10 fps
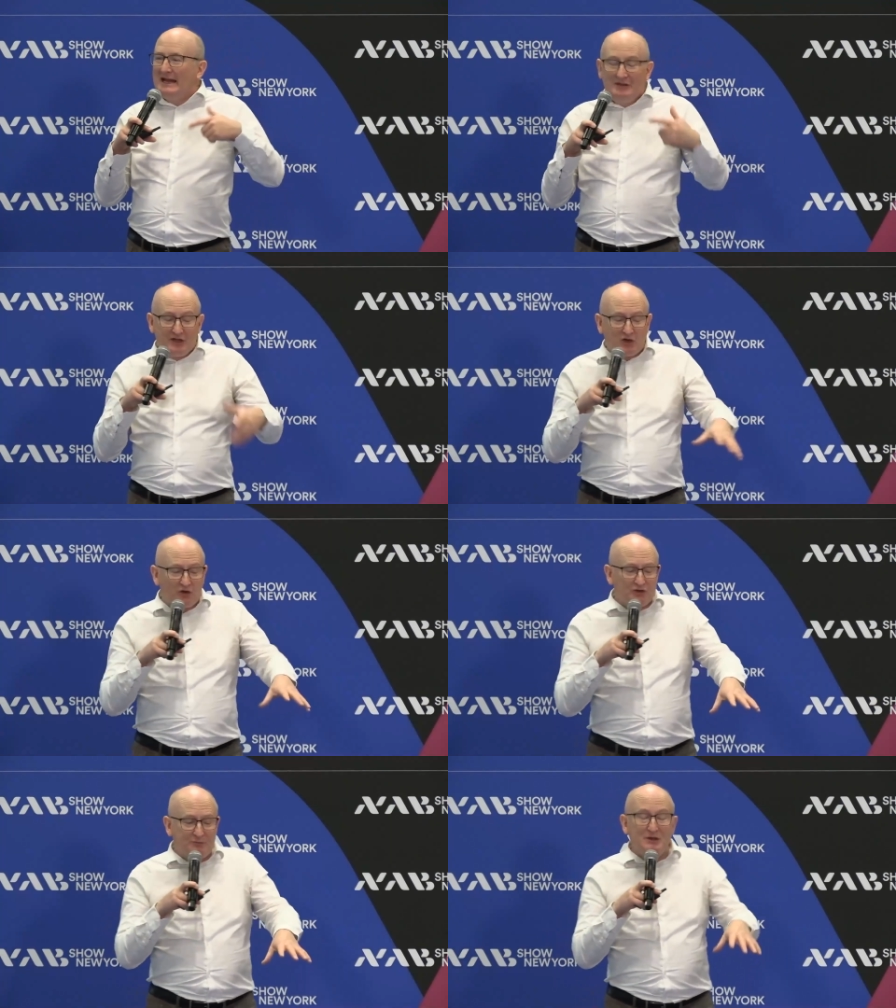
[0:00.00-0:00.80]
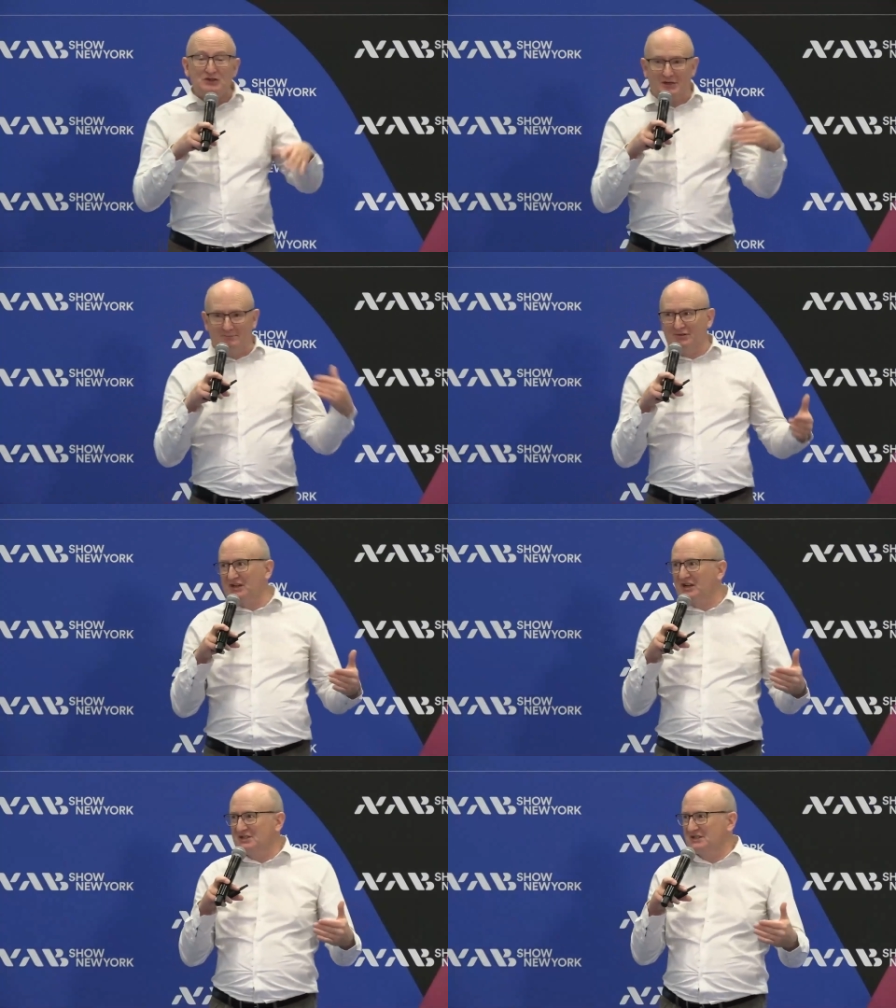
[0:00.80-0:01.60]
In the contribution and
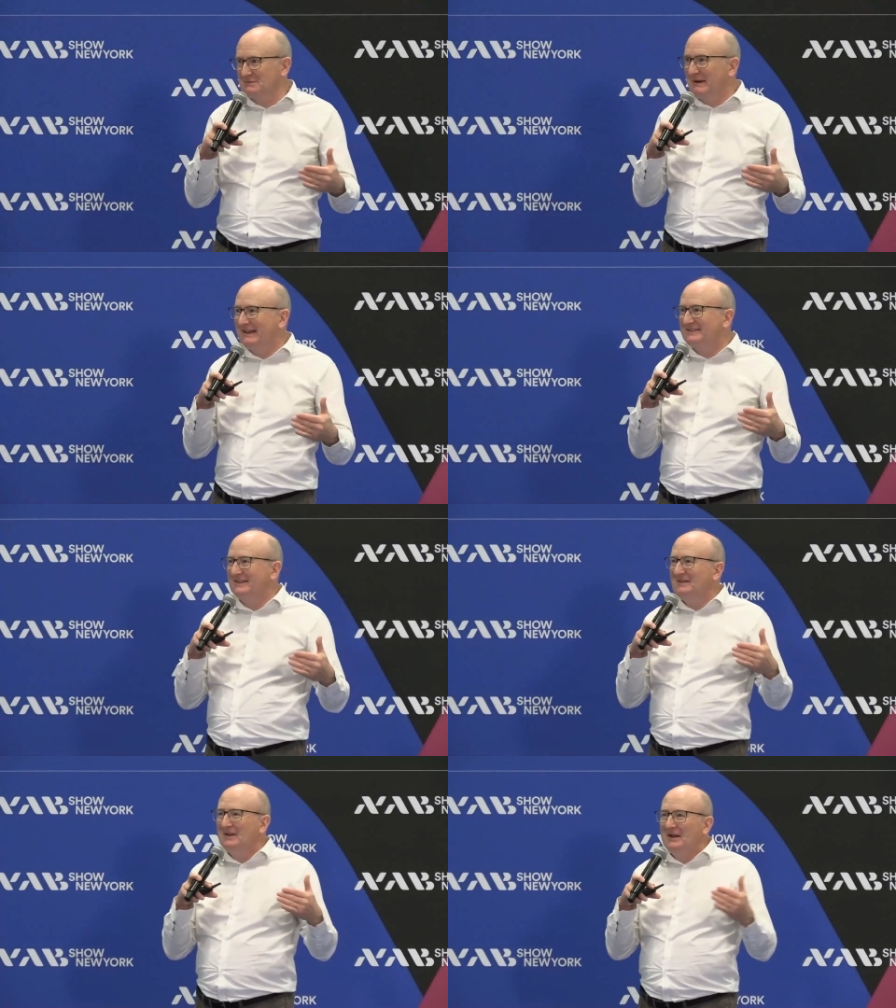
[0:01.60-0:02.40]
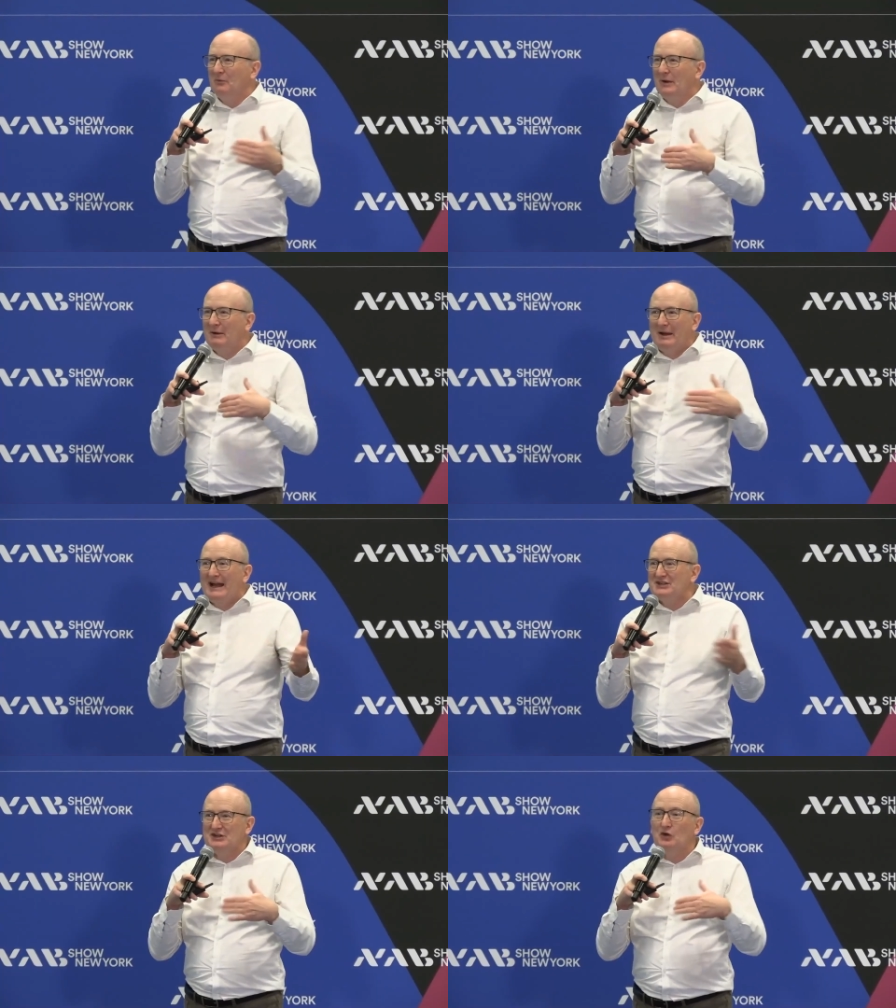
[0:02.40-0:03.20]
production space, we
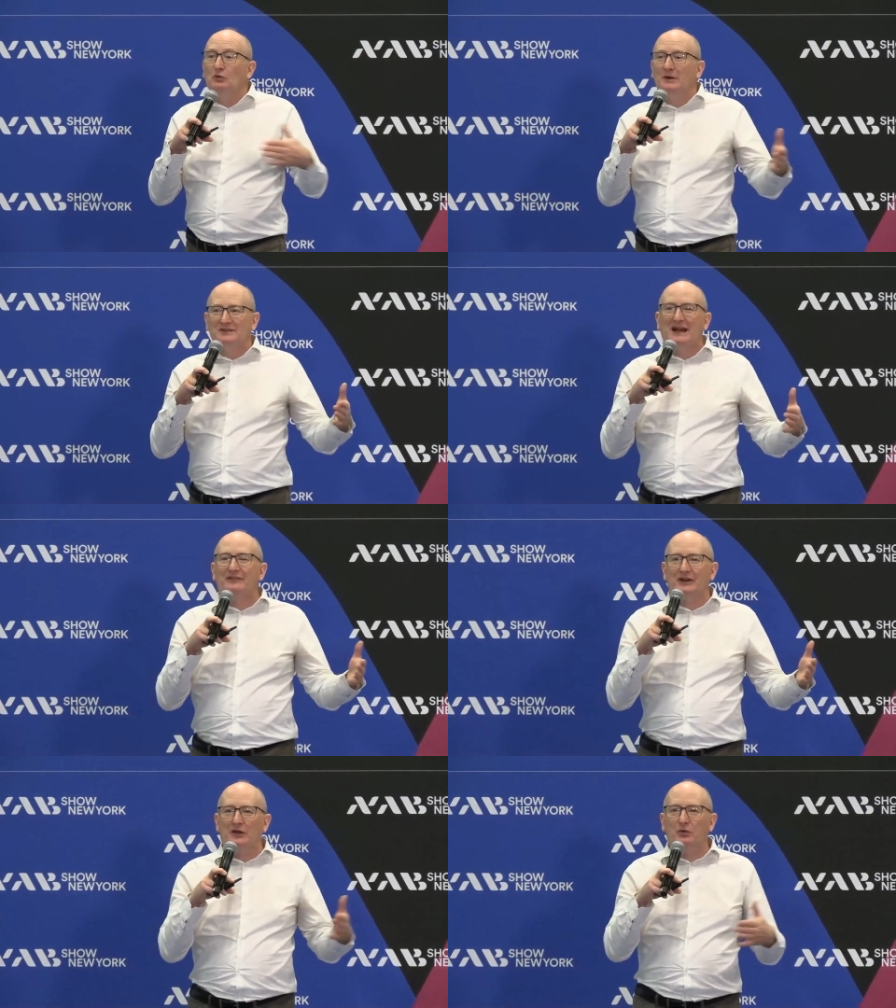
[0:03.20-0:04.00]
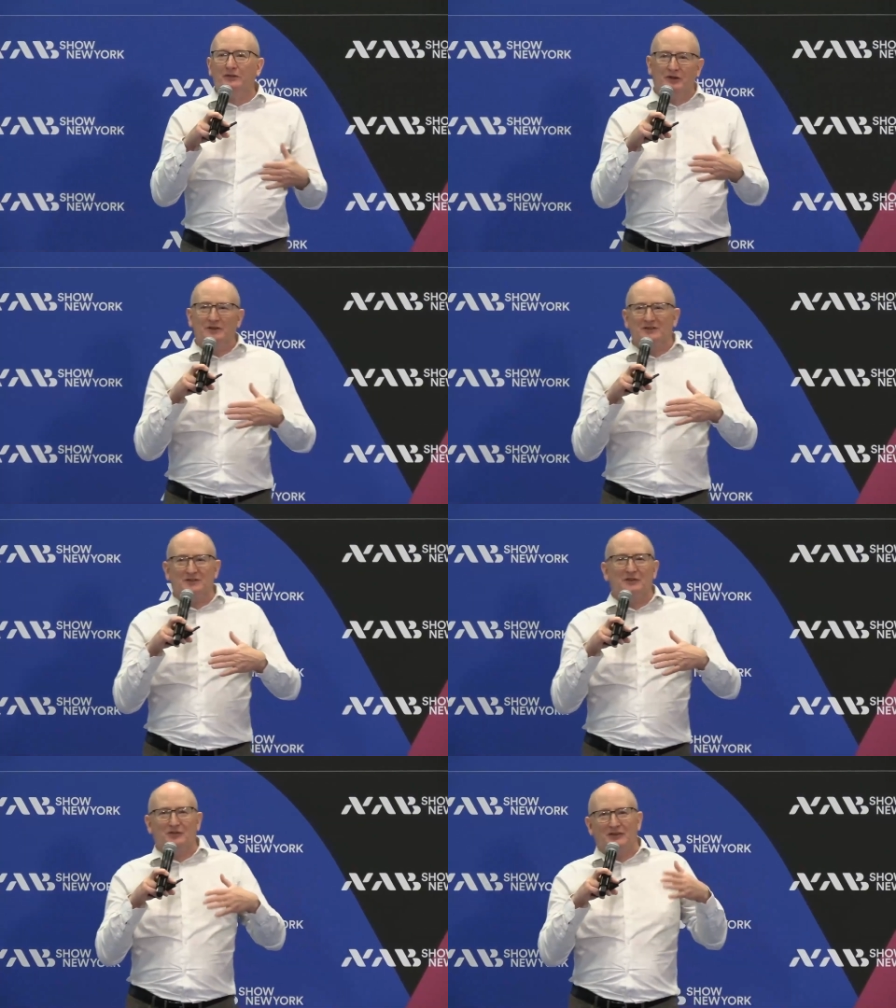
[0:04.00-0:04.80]
actually almost have an
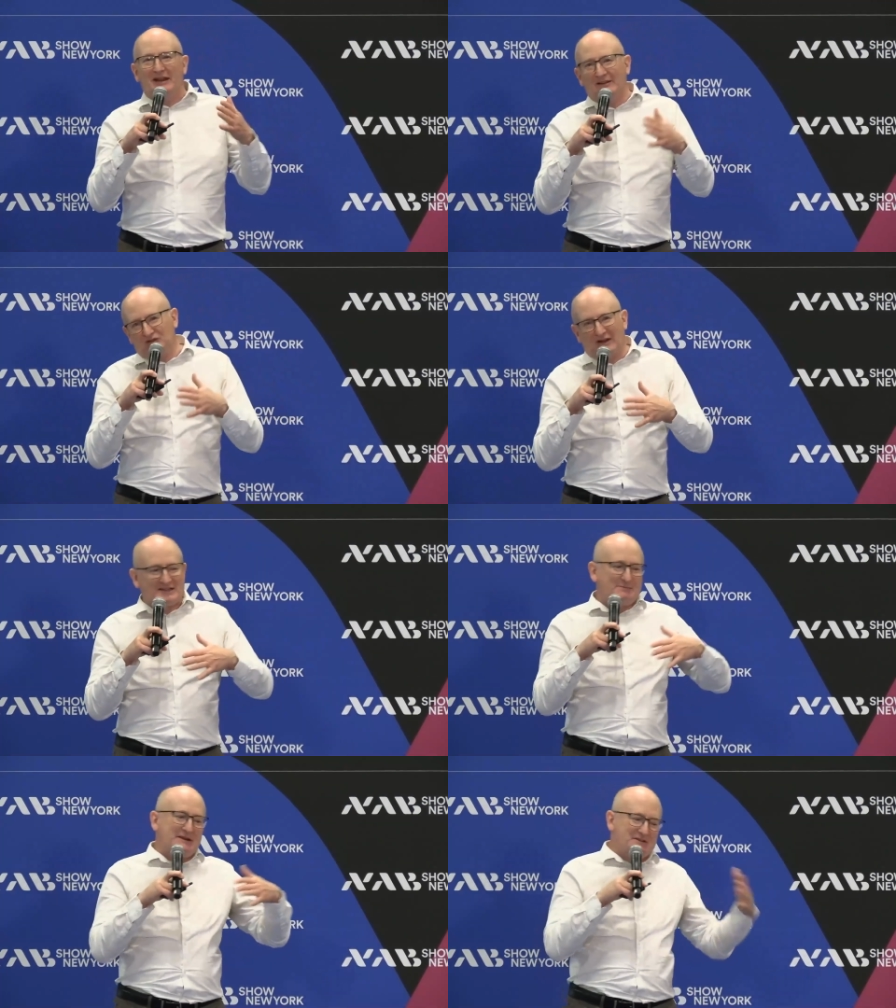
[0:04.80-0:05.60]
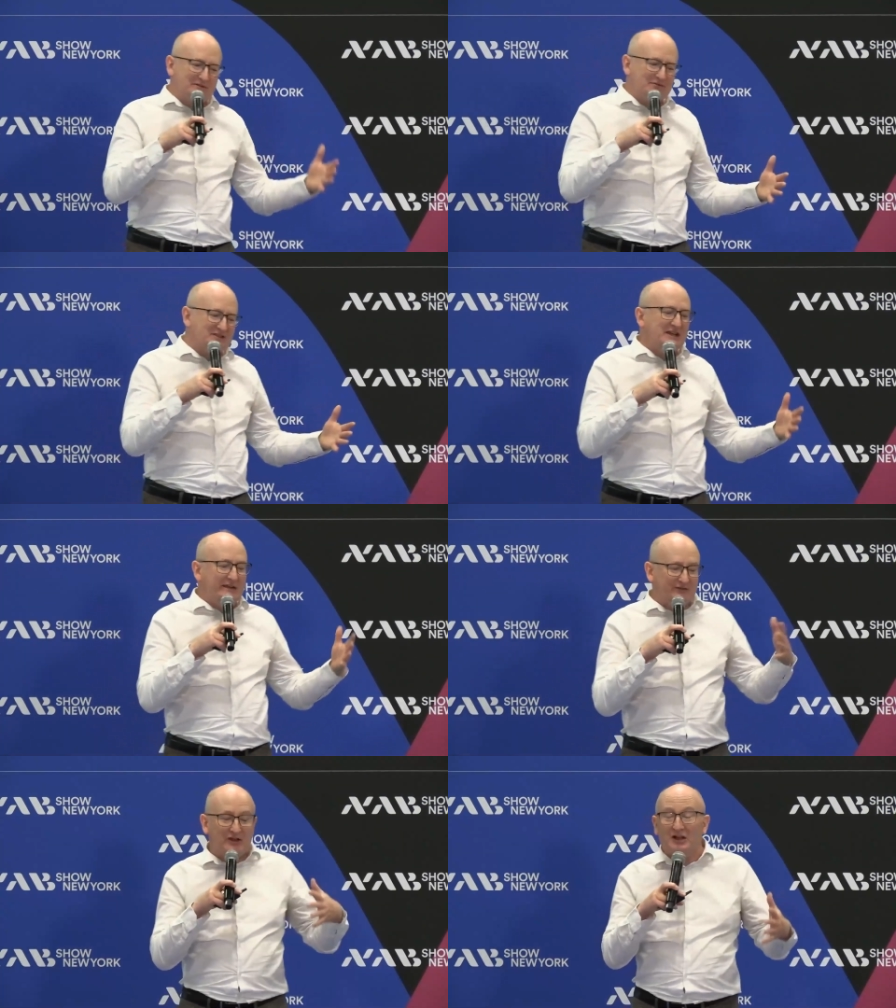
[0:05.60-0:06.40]
equivalence of transmits and
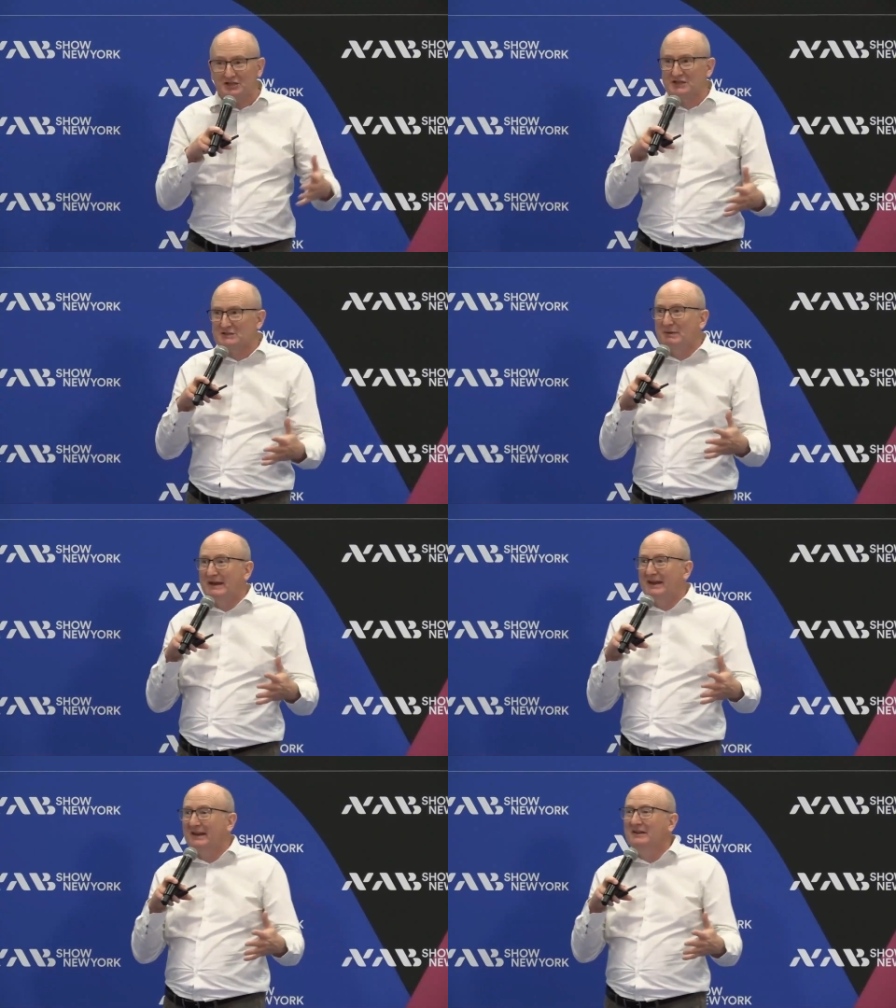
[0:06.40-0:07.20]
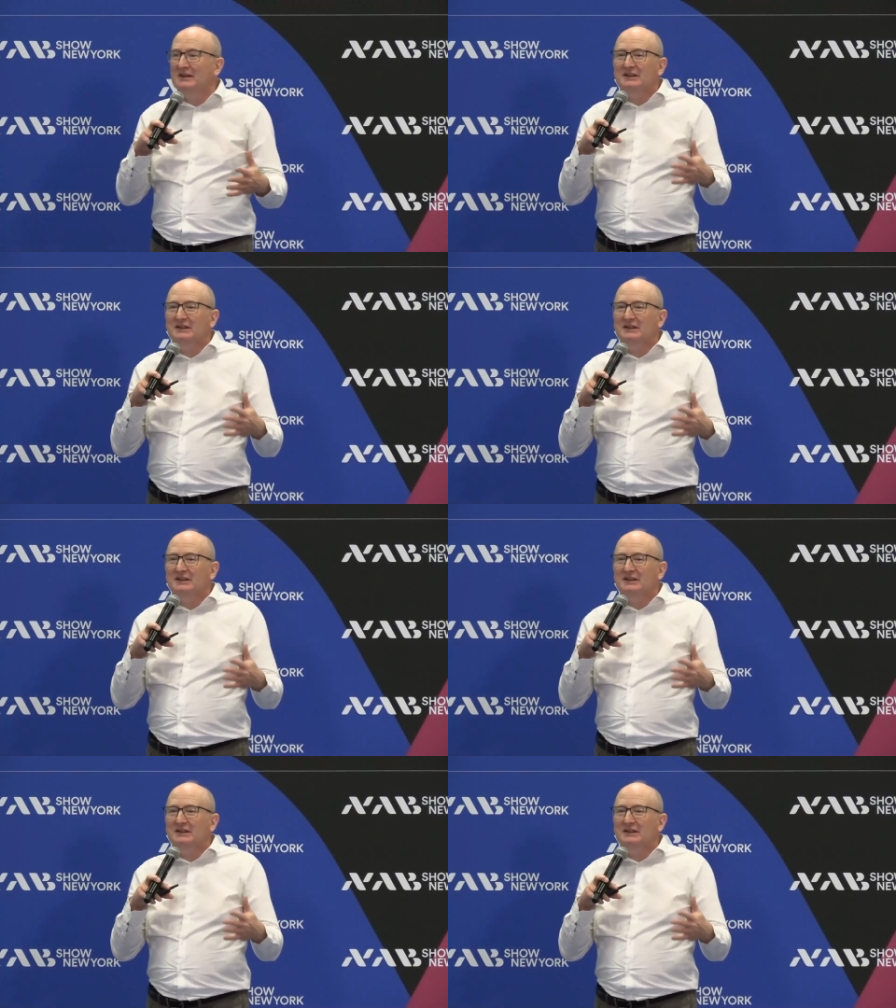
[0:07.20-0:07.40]
receives, largely speaking.